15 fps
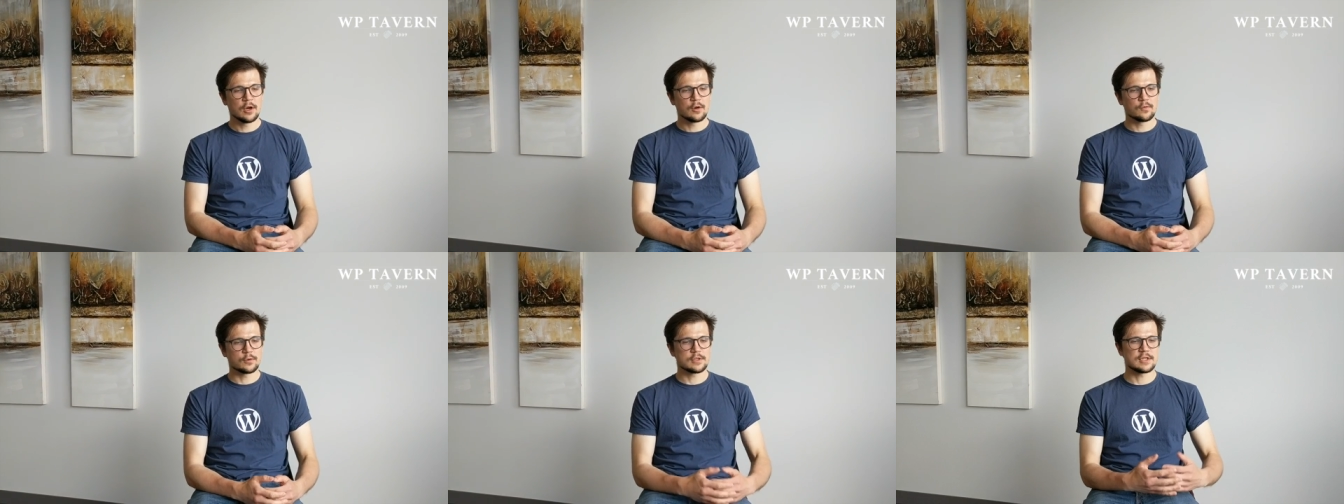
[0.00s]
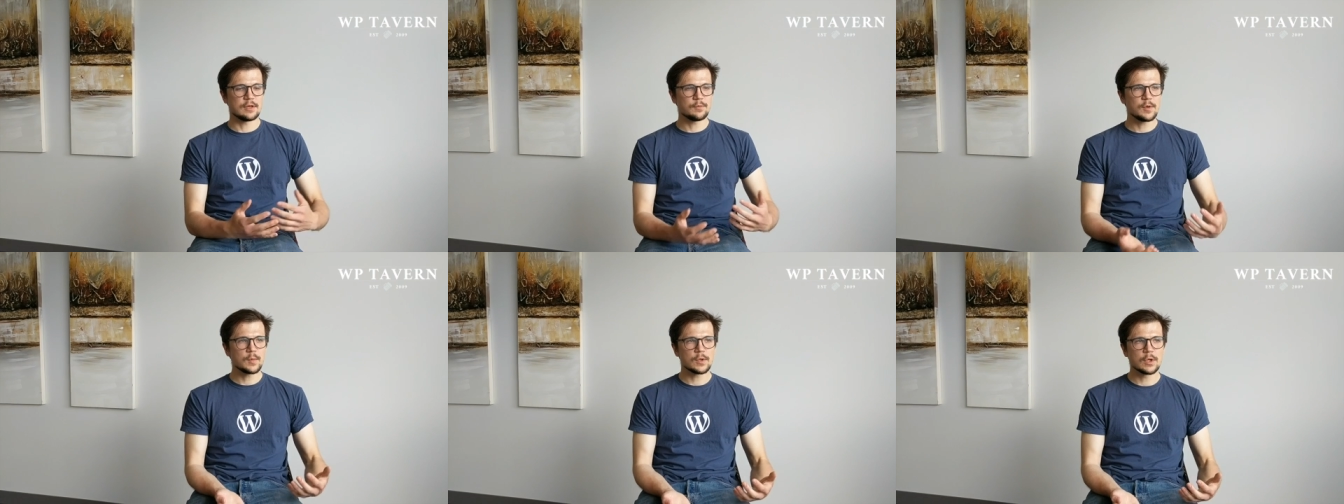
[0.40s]
for some
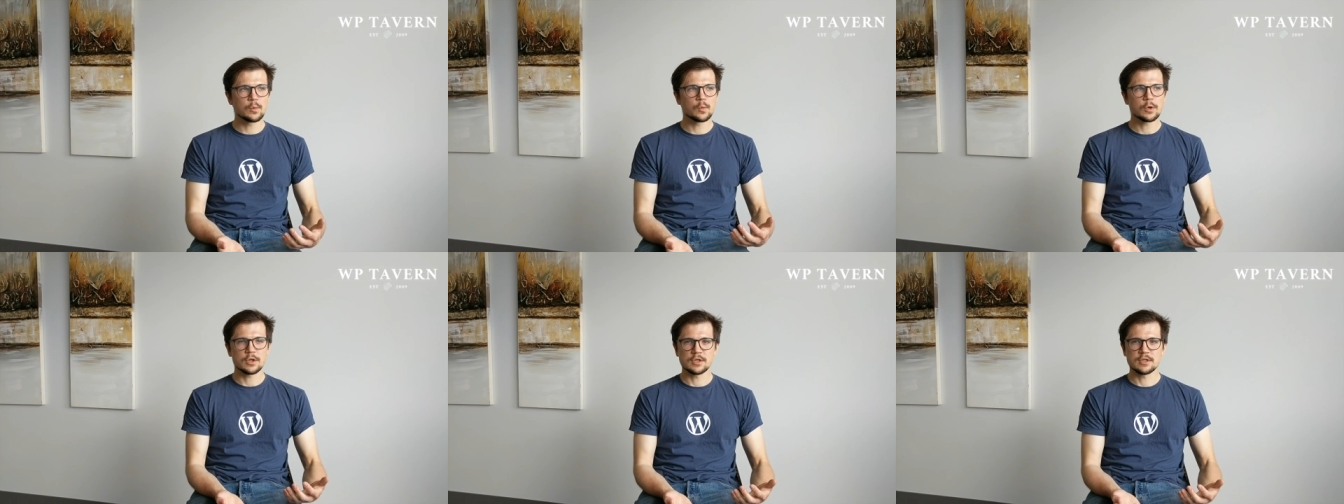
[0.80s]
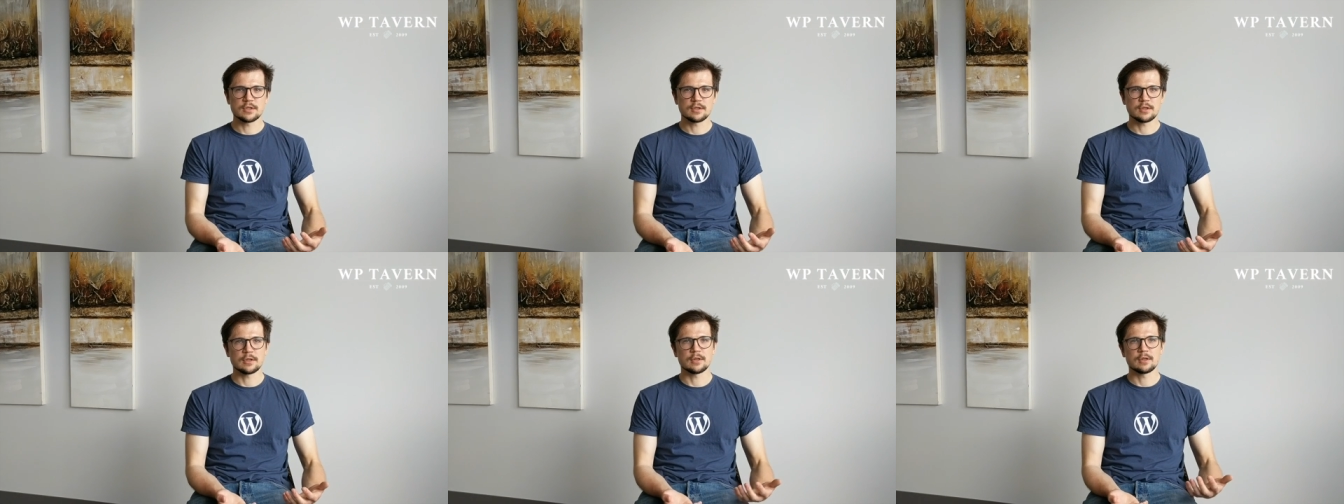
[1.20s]
people it
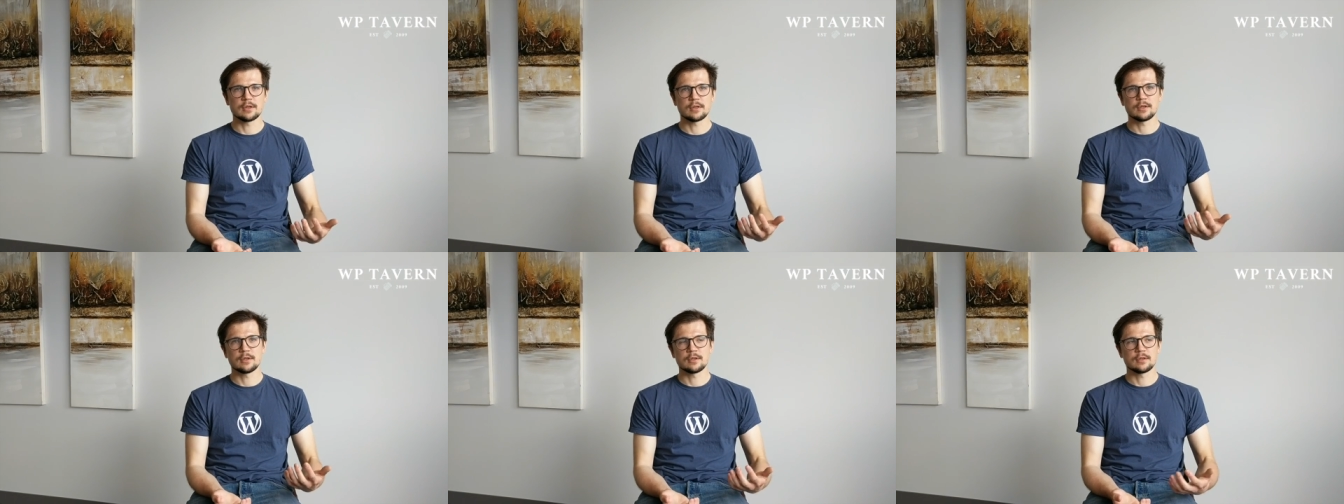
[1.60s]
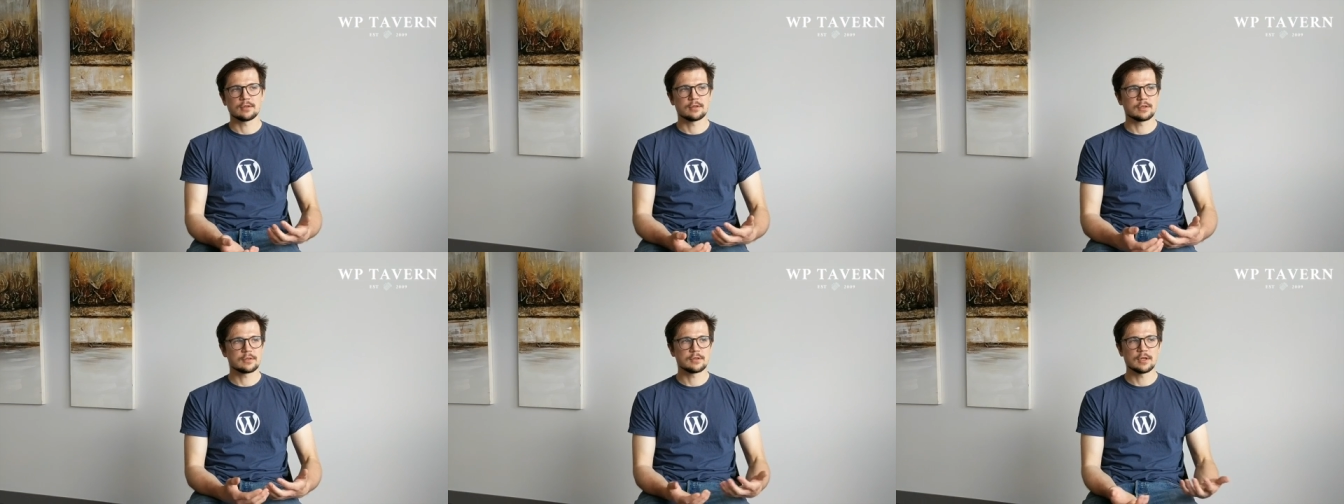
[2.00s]
works, and
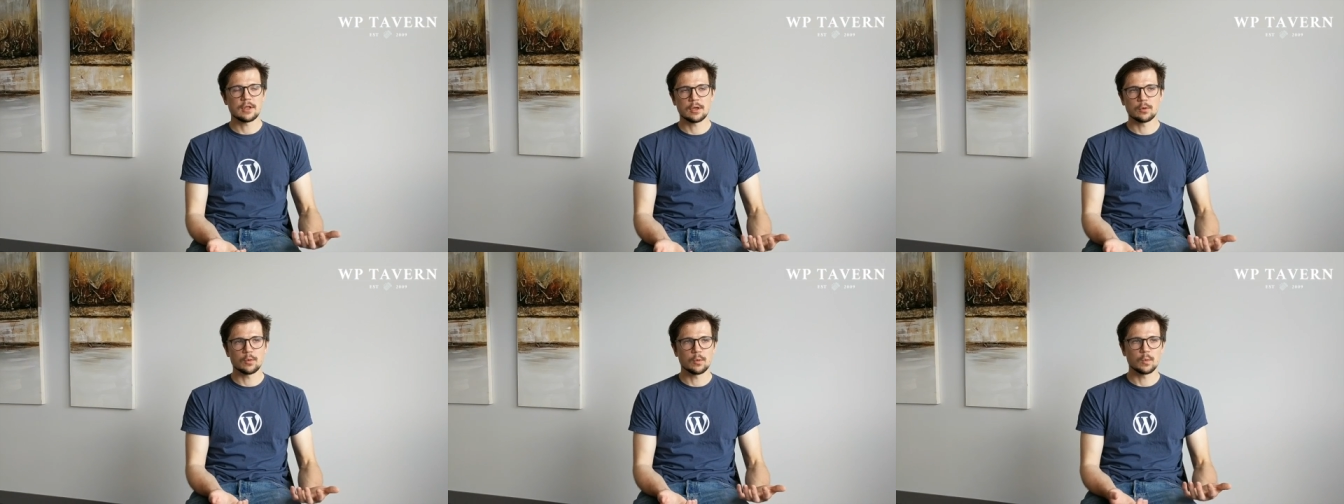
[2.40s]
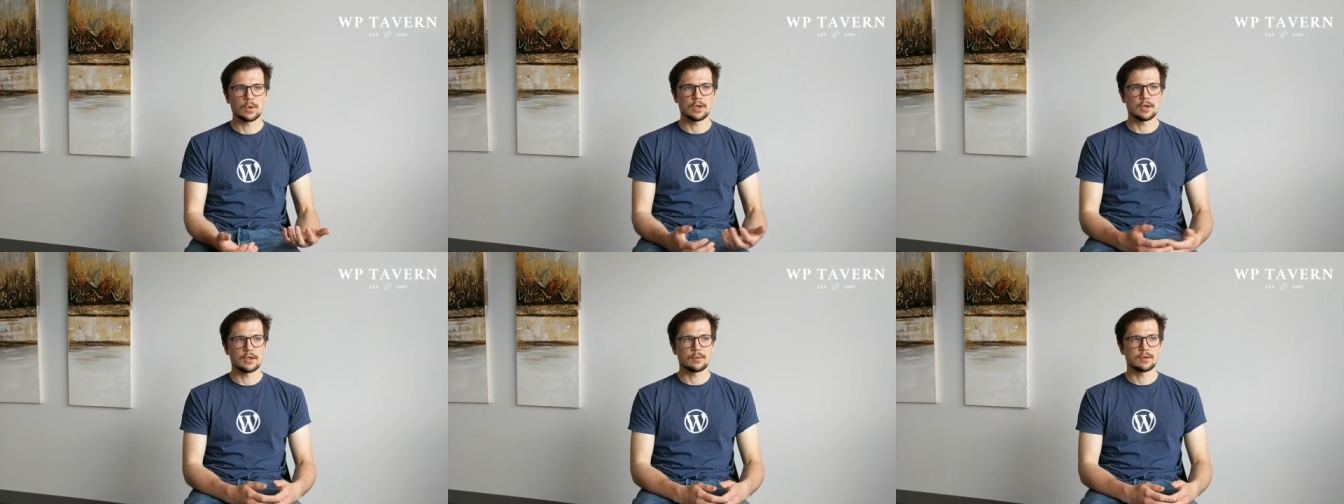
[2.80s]
there's nothing wrong with
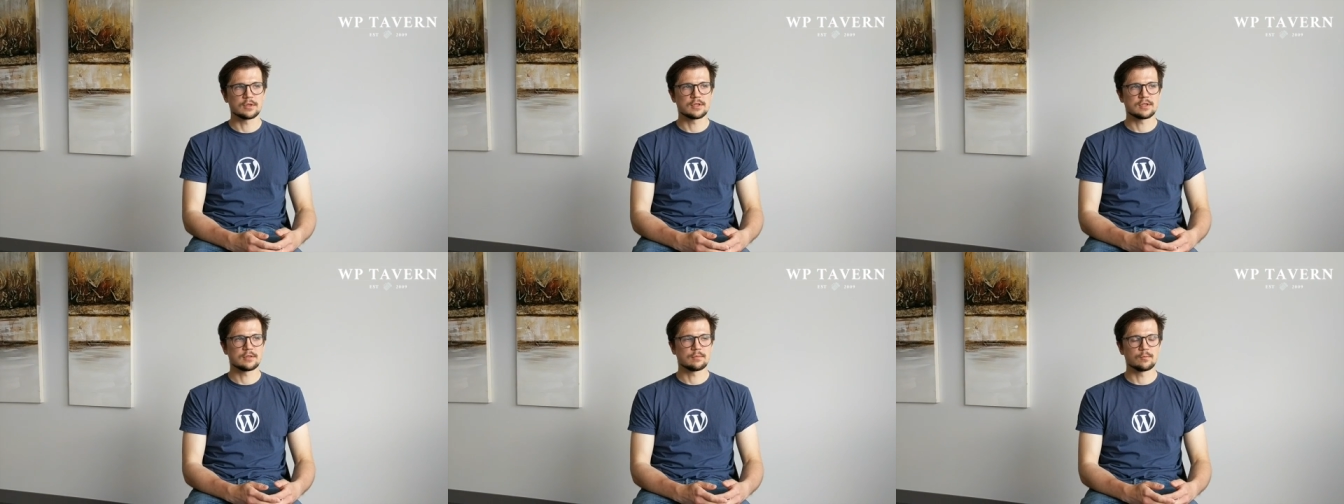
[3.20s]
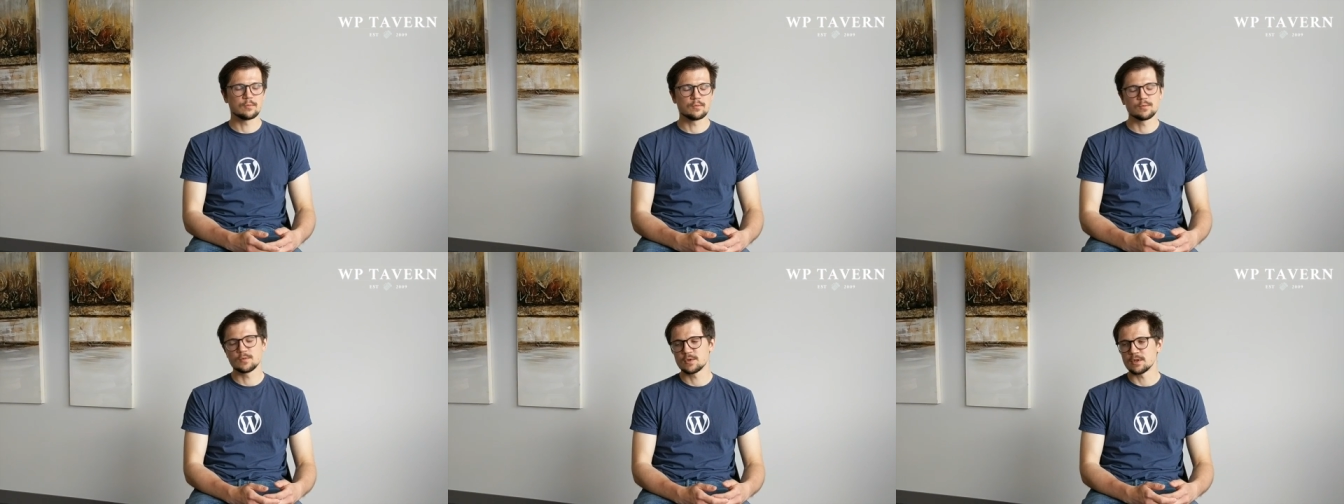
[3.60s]
that, because
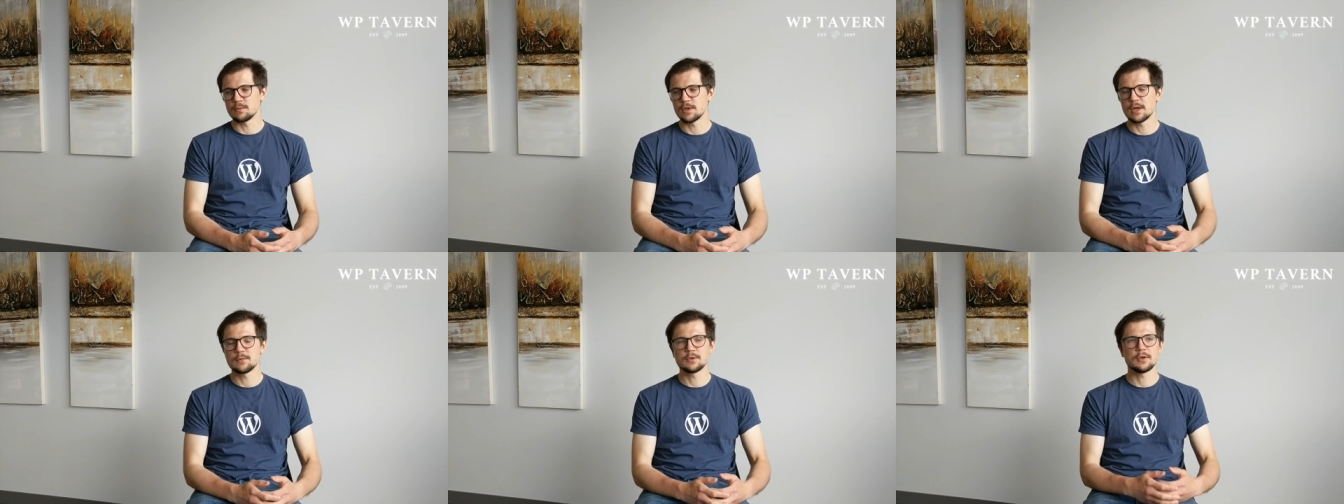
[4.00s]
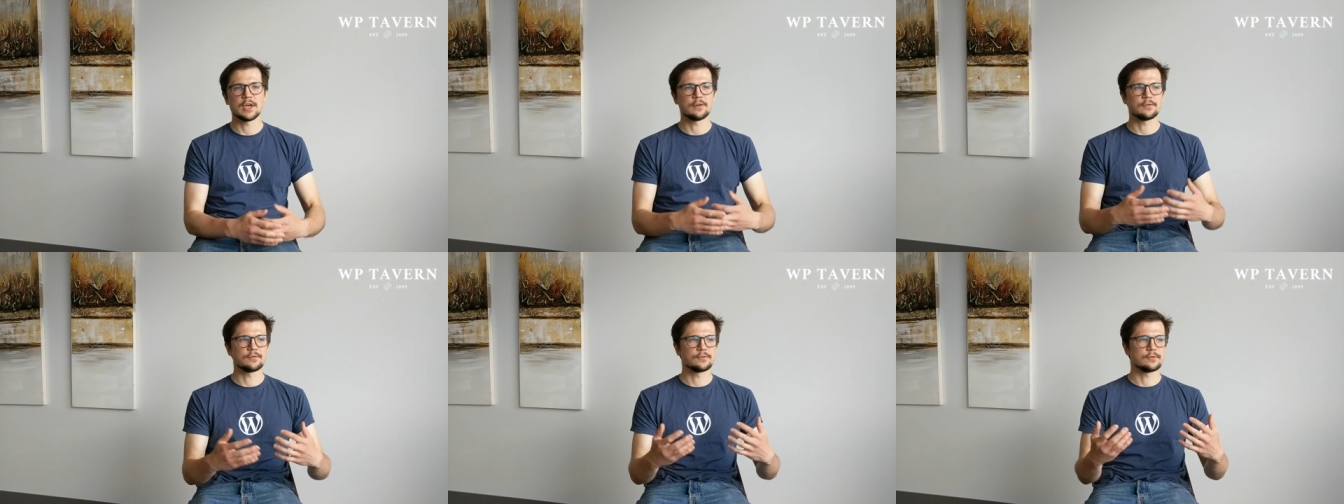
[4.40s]
sometimes you have